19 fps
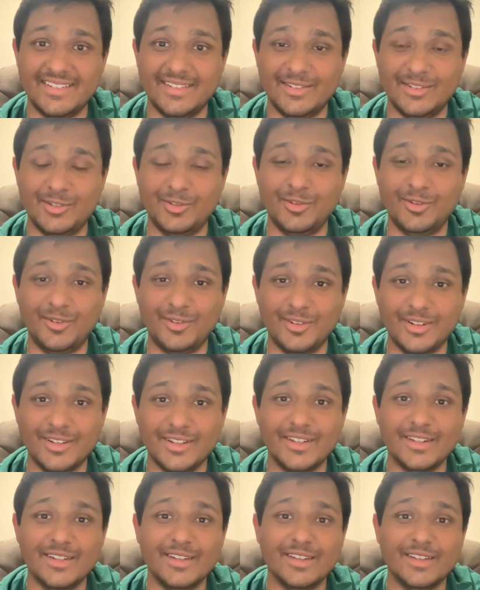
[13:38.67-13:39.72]
So
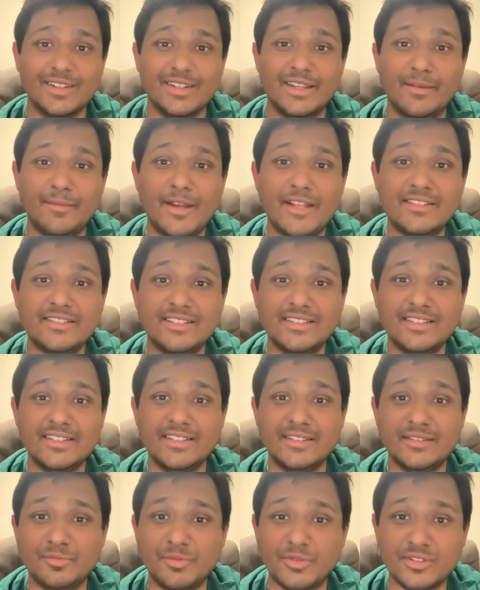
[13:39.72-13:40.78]
imagine
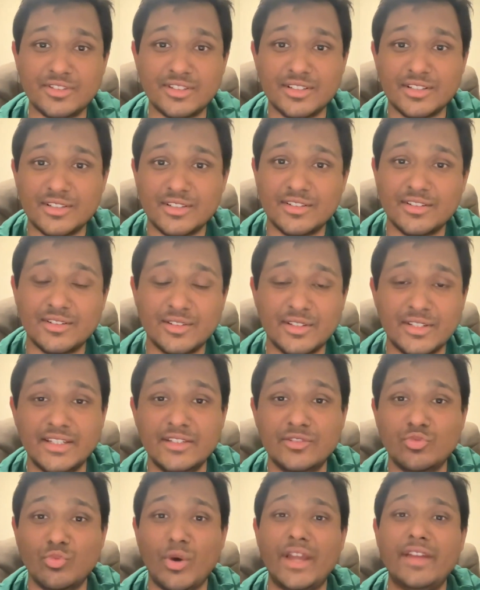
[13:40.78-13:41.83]
this person,
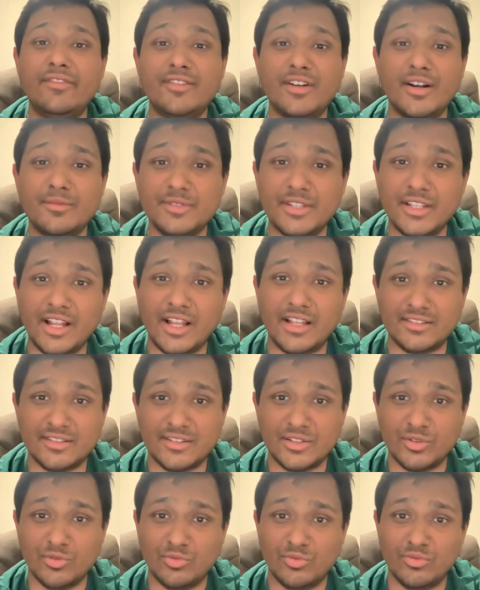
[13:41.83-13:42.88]
his wife comes and
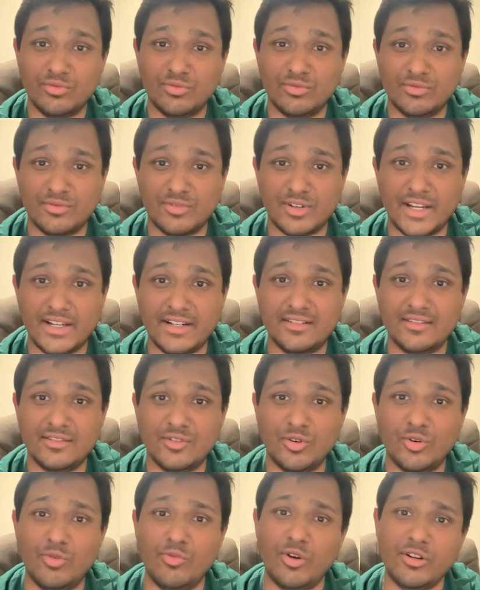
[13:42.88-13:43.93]
asks you, right?
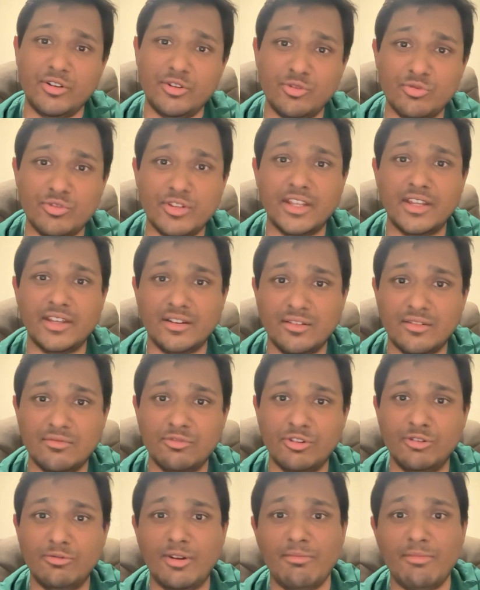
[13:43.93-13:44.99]
Oh, what do you think?
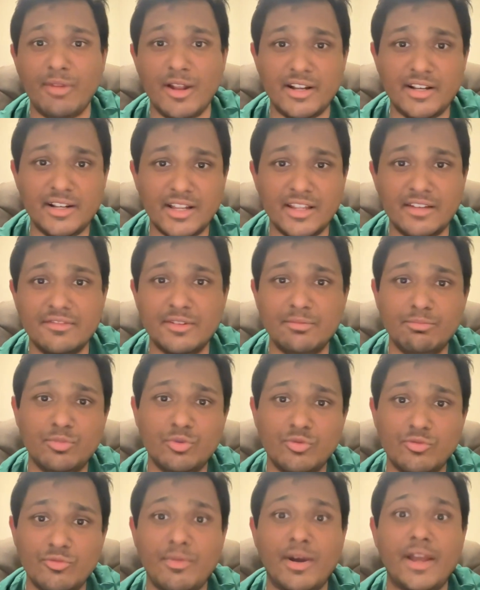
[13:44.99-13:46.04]
Will my married life
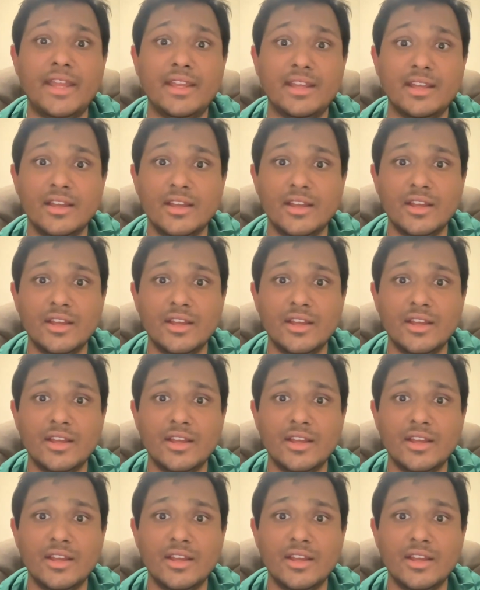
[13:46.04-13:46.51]
improve? My